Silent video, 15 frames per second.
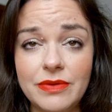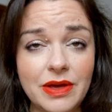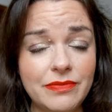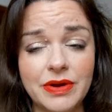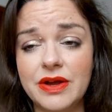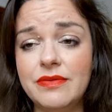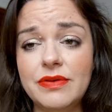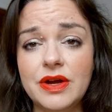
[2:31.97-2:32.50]

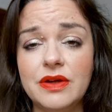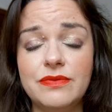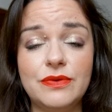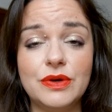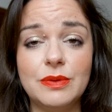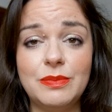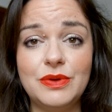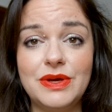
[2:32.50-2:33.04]
very, very
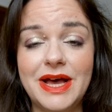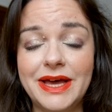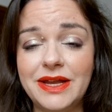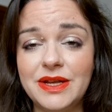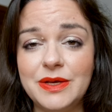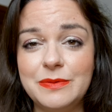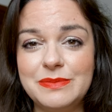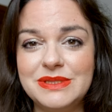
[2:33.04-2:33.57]
affordable
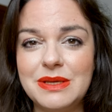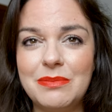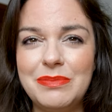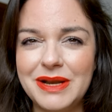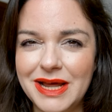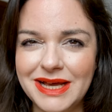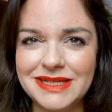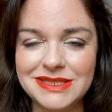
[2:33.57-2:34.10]
items,
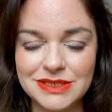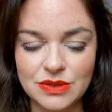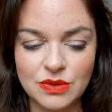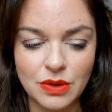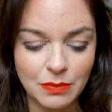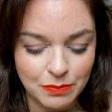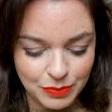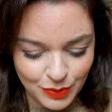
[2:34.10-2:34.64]
but I
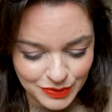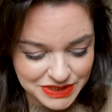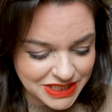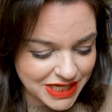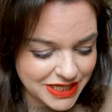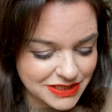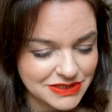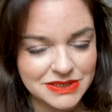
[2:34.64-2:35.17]
still bought it.